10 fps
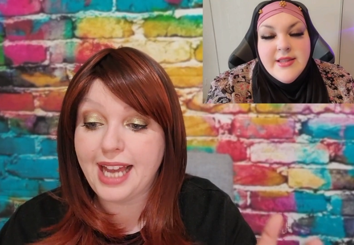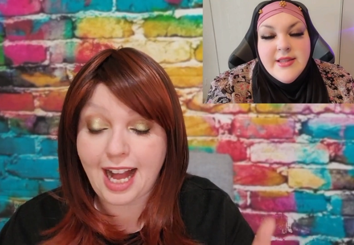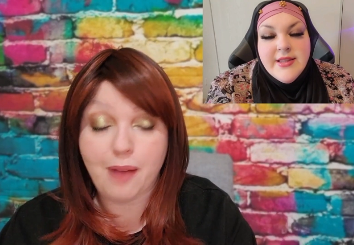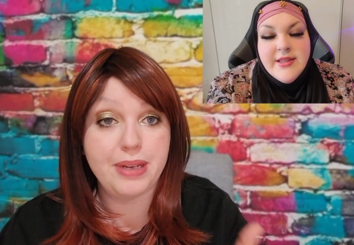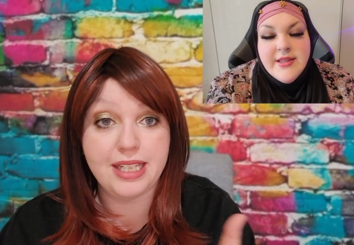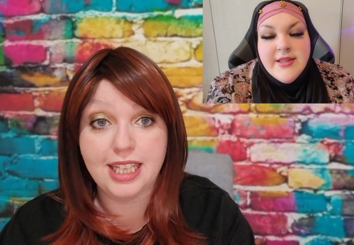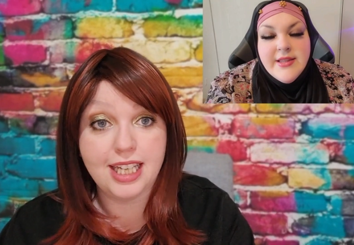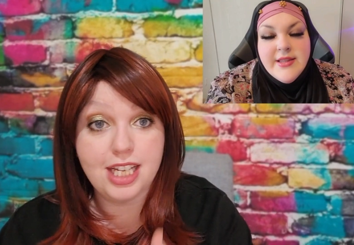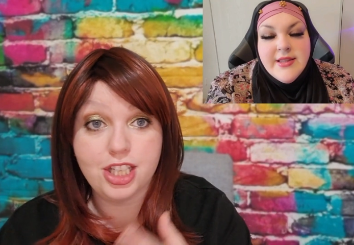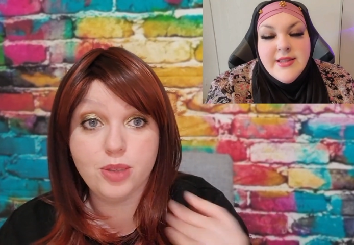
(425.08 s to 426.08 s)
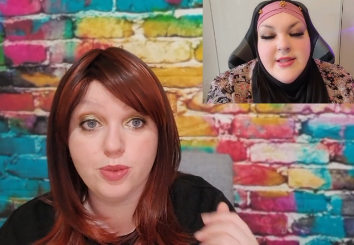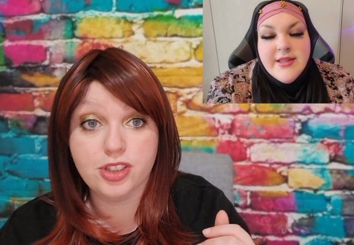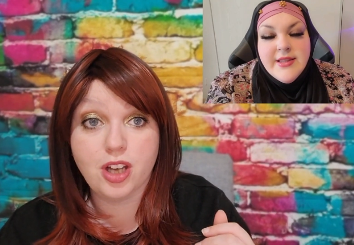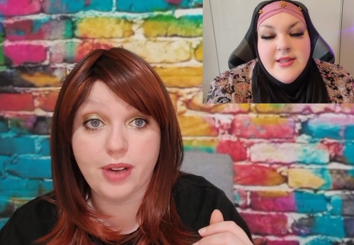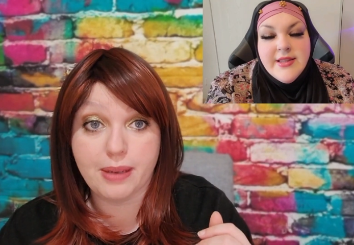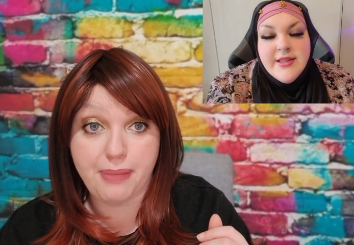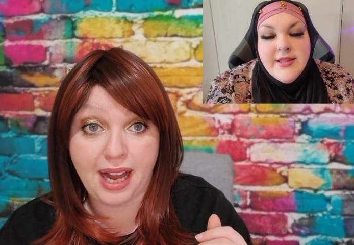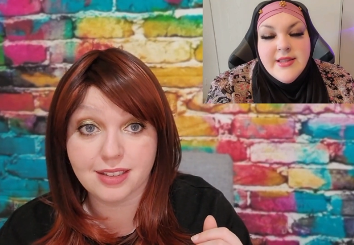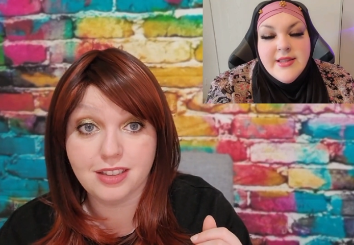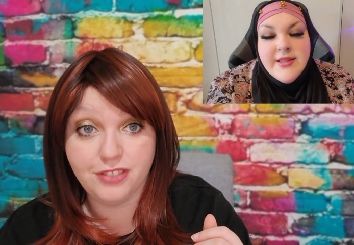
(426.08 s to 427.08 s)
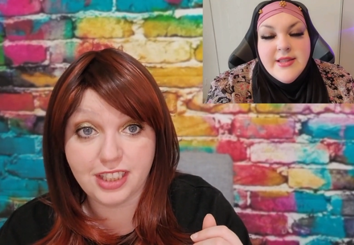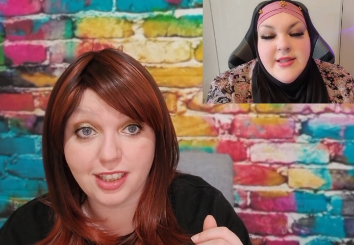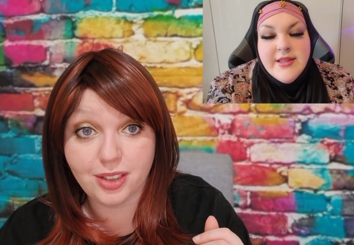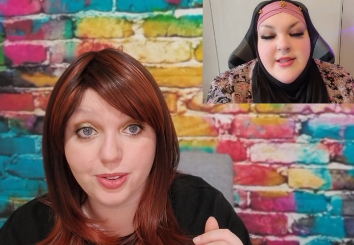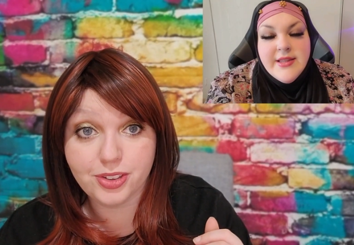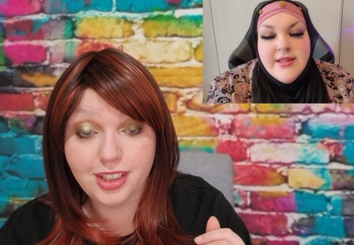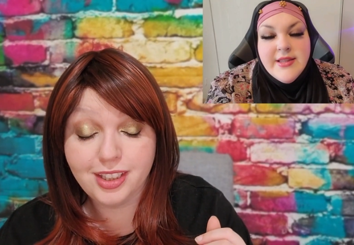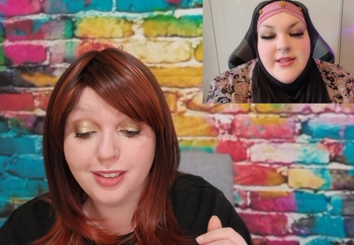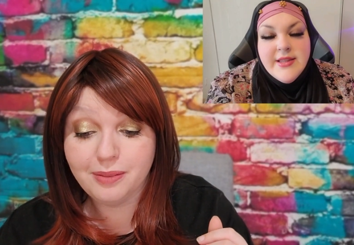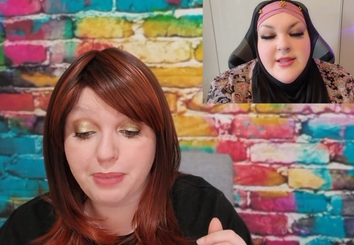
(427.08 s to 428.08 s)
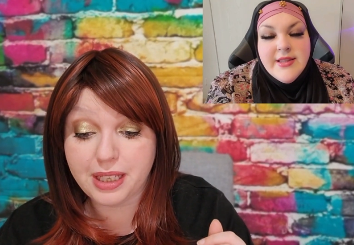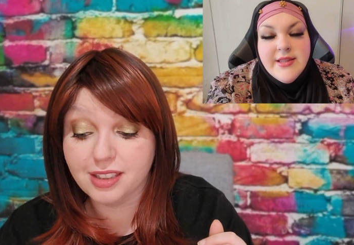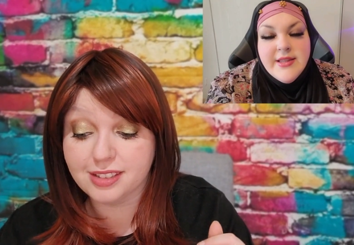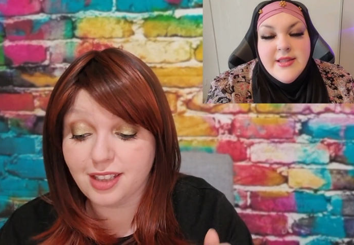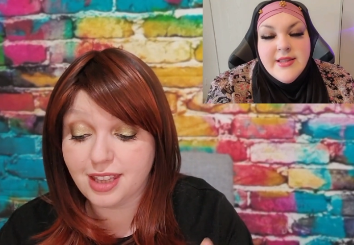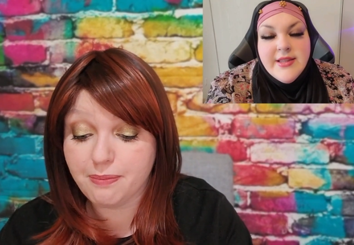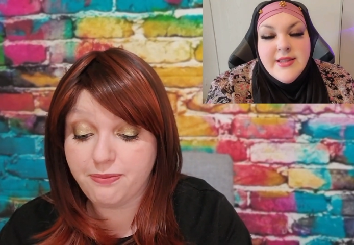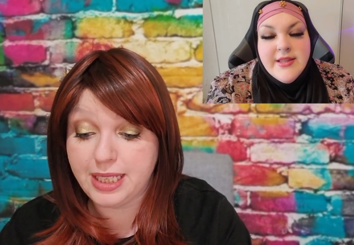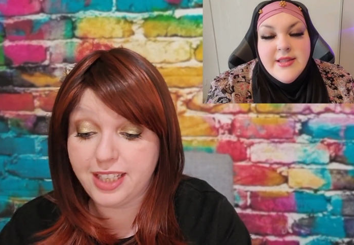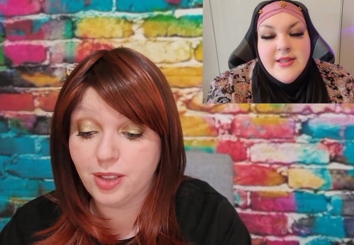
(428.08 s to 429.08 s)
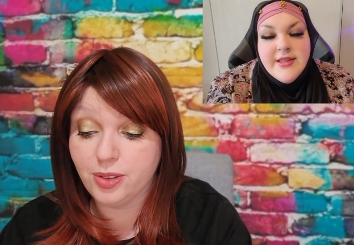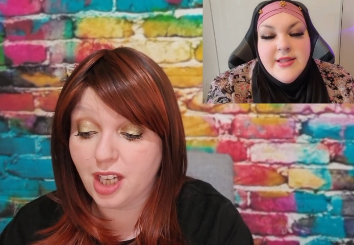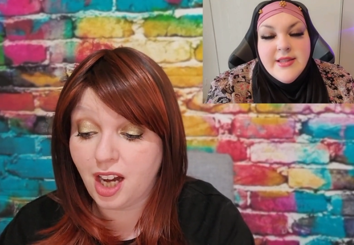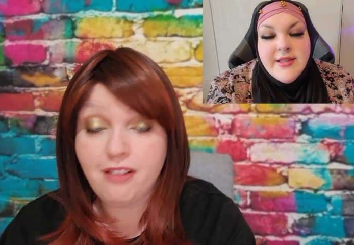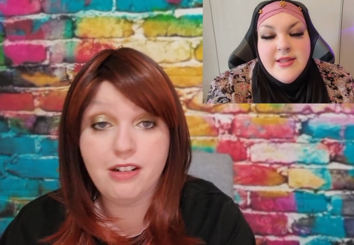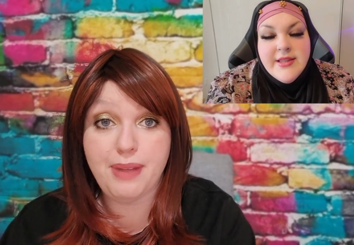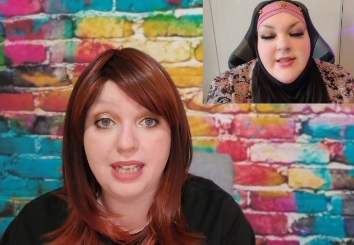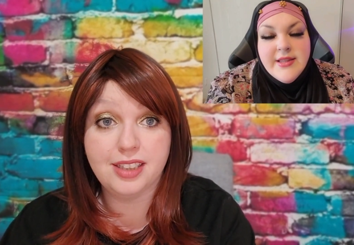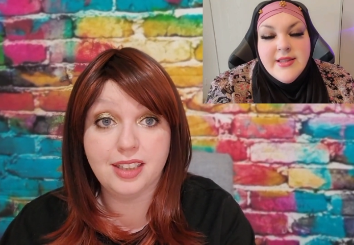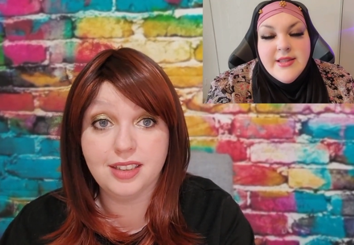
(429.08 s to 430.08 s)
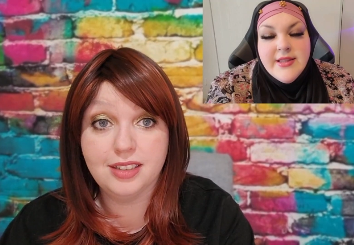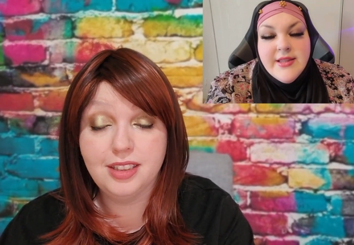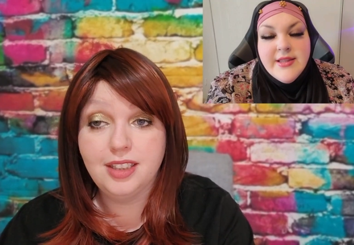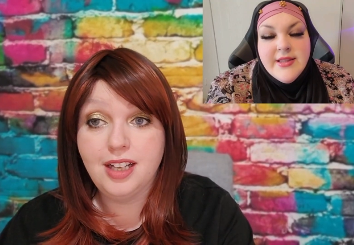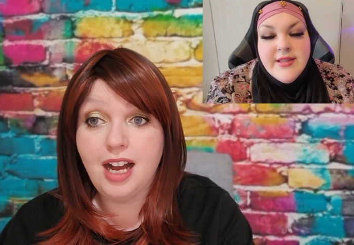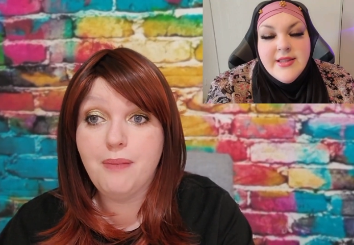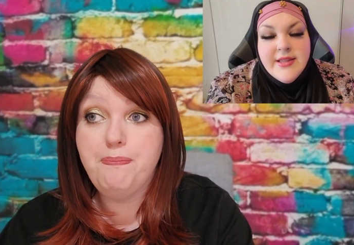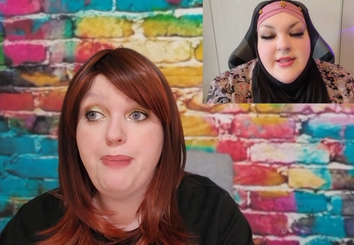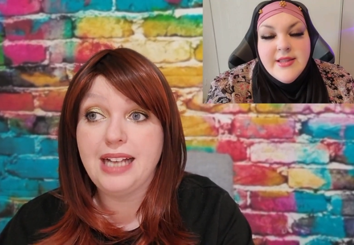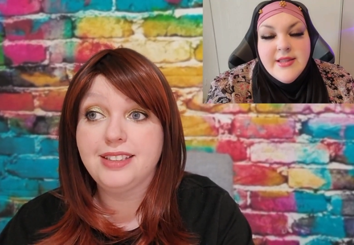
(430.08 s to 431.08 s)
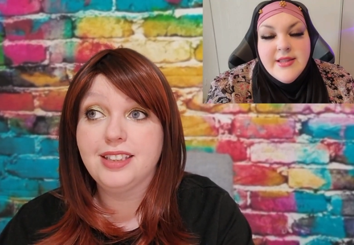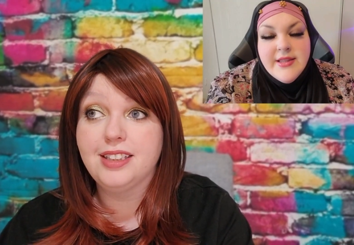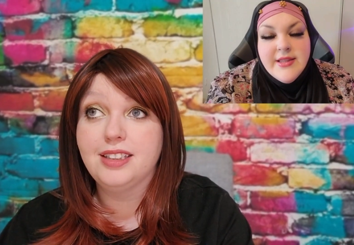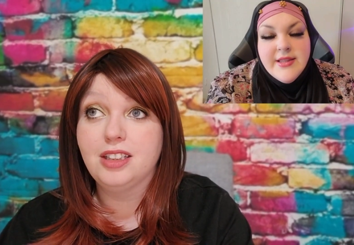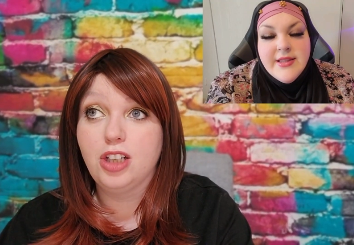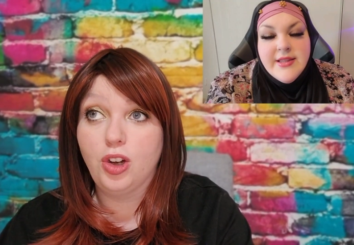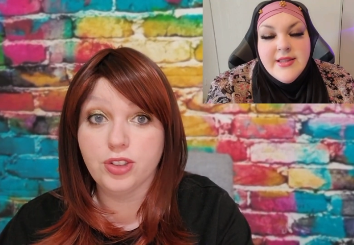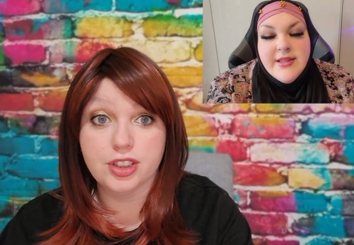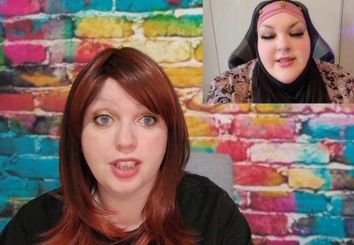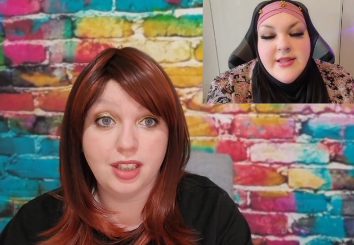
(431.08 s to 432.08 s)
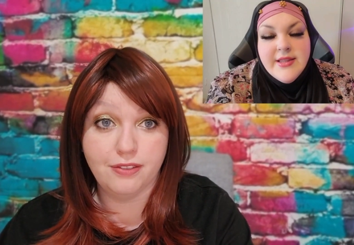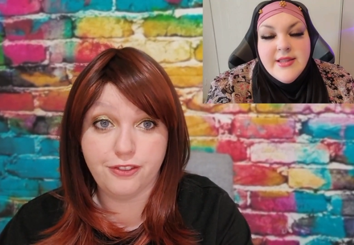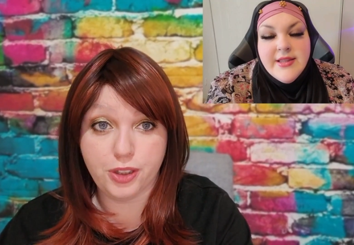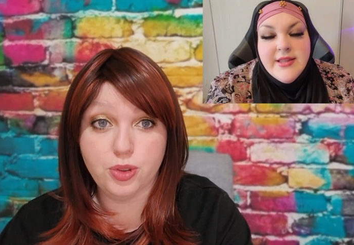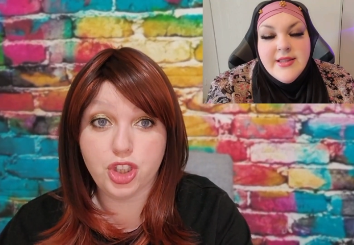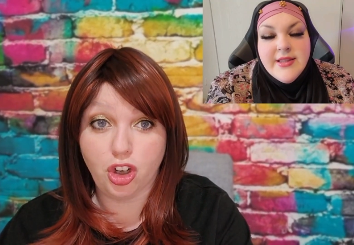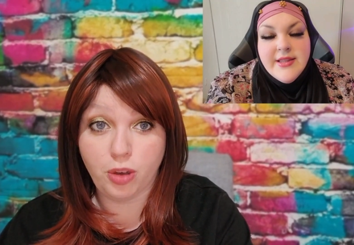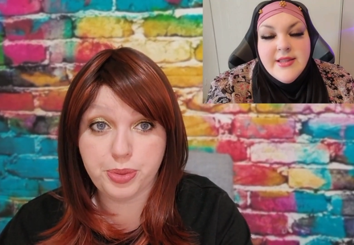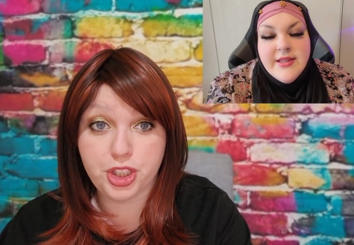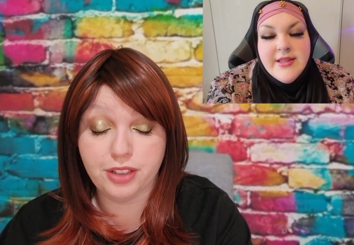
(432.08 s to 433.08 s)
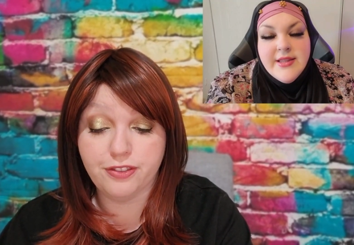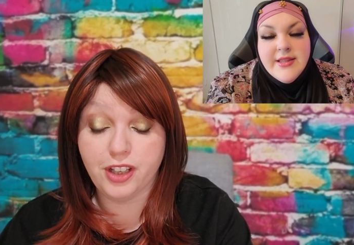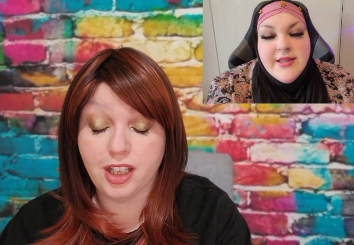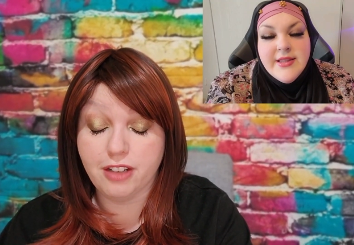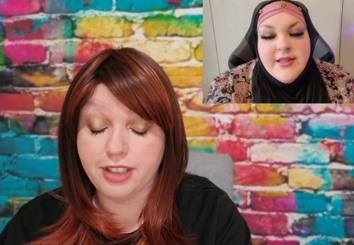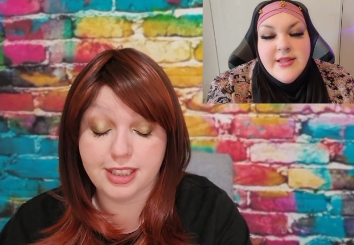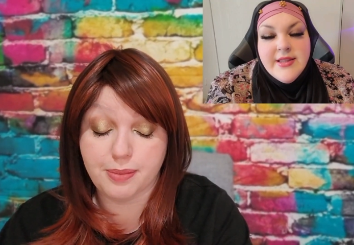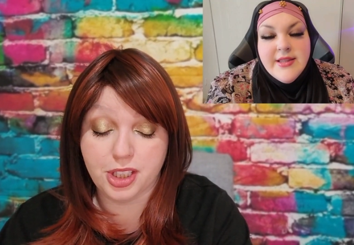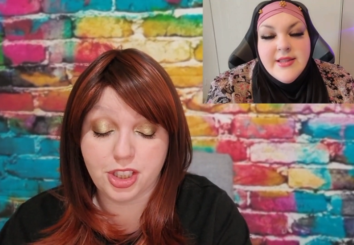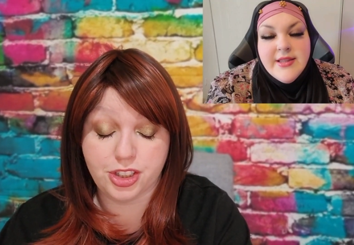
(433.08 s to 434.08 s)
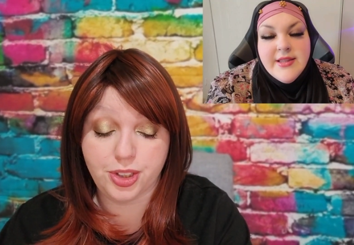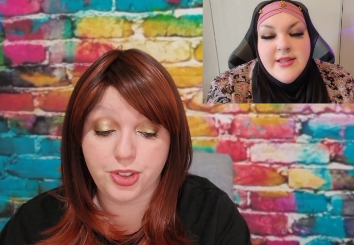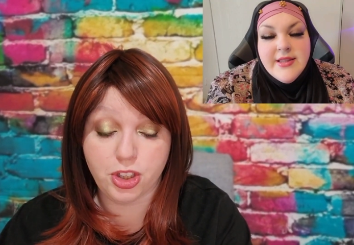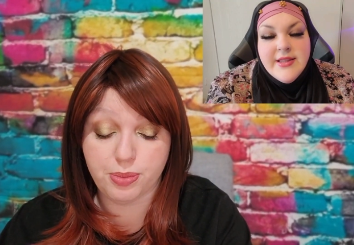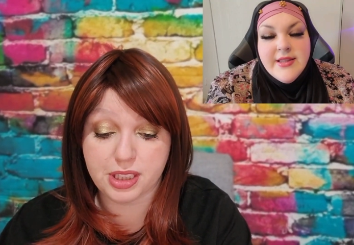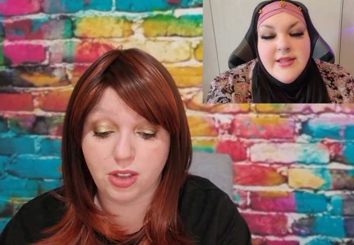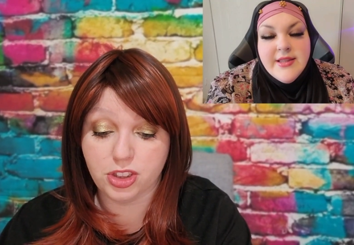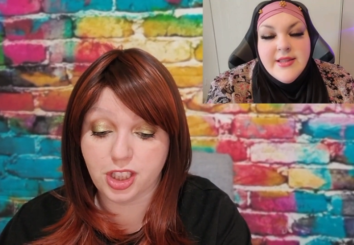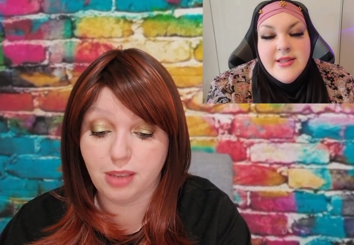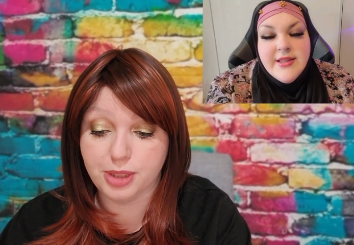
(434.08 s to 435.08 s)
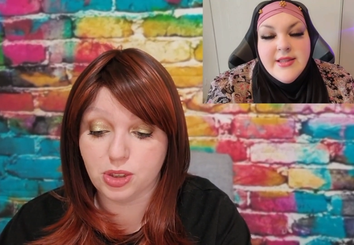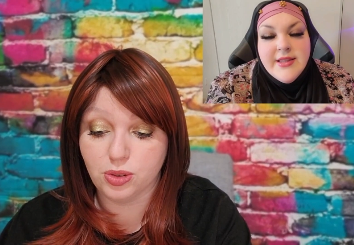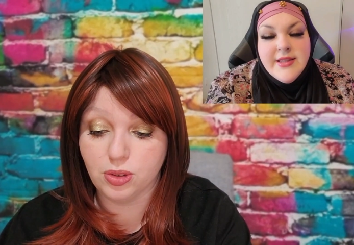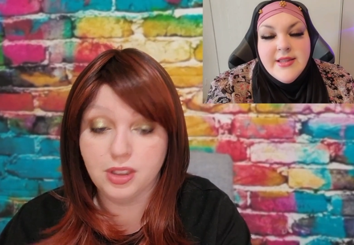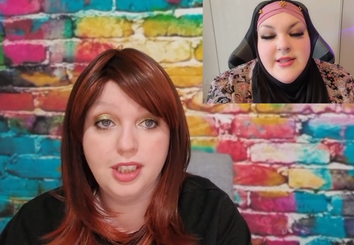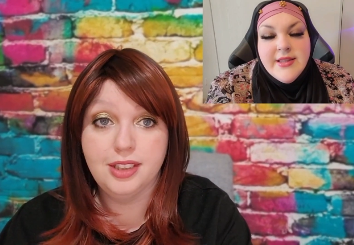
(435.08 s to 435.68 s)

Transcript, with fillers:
Speaker 1: happy to hear she was going back to videos, because I think videos are a better long-term future option for her, in as much as YouTube is long-term at all.